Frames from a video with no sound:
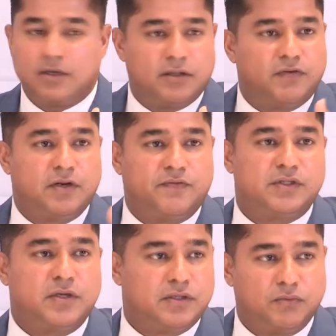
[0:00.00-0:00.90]
the Philadelphia
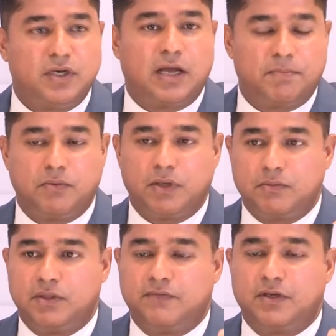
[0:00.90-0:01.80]
Citizen would not be
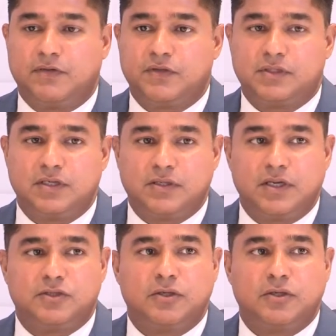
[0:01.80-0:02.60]
what the Philadelphia Citizen is.